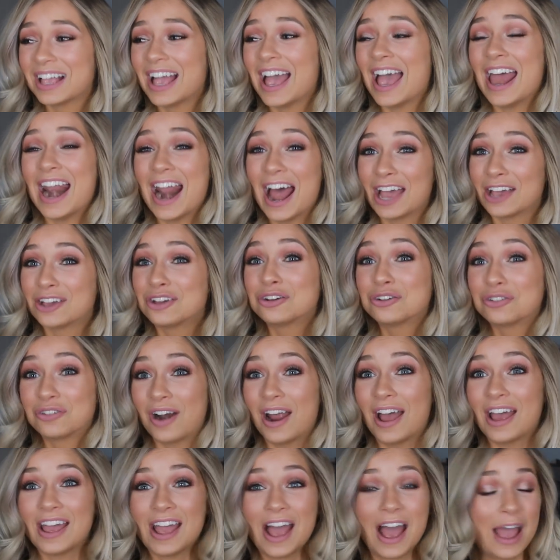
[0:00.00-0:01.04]
And I could
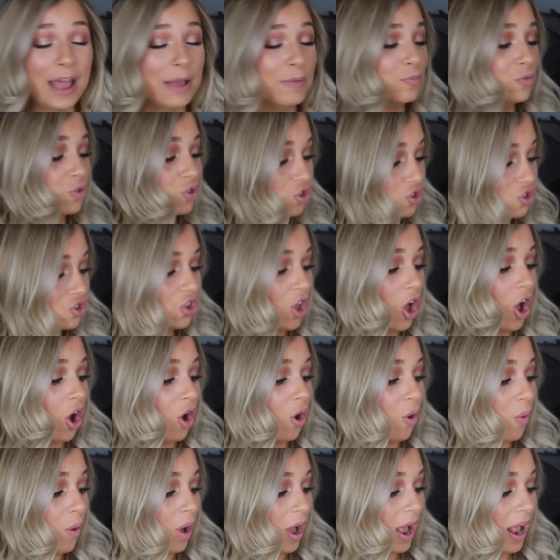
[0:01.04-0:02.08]
cry. I'm
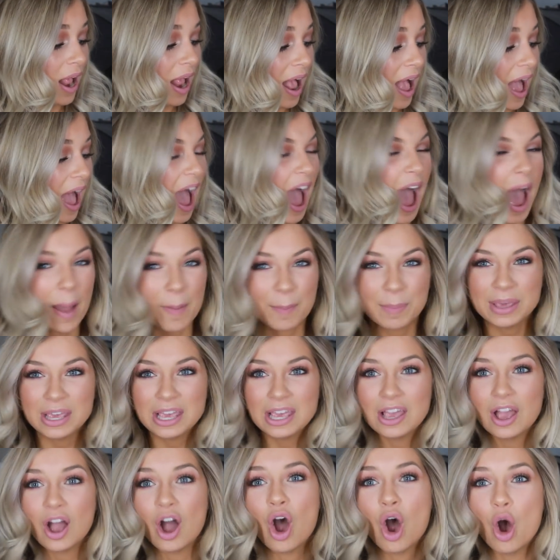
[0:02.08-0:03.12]
so happy.
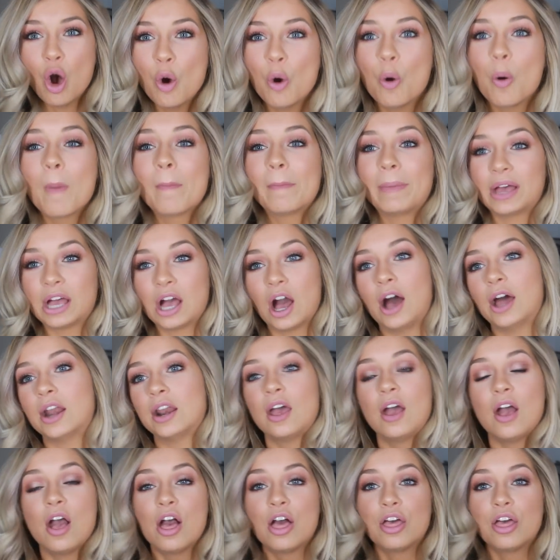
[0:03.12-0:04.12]
Oh my god.